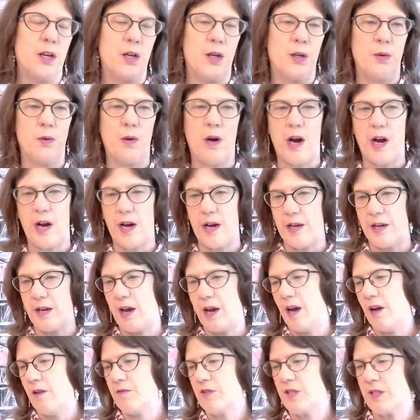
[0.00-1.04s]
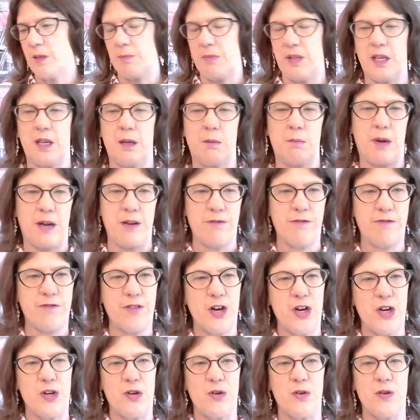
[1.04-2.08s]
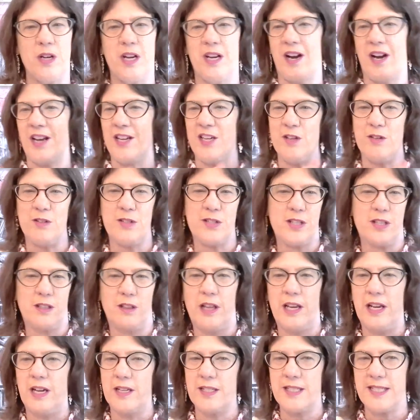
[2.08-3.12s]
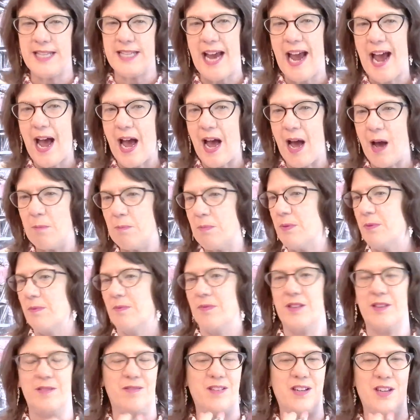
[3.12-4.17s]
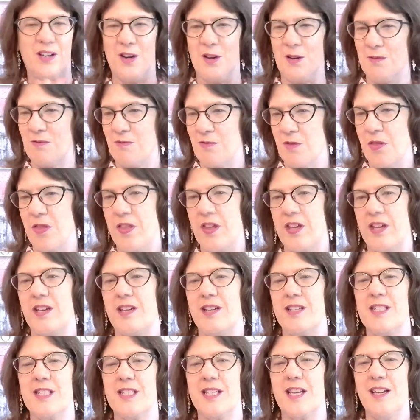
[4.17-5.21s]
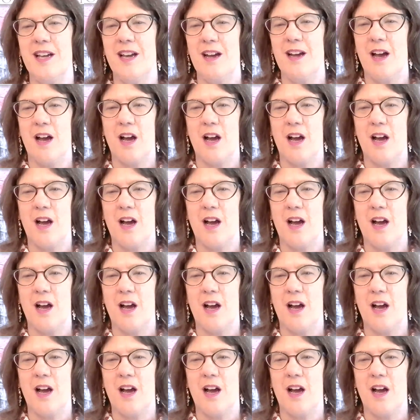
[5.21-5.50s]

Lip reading: Oh, I have something in my phone and I use the latest app, for this.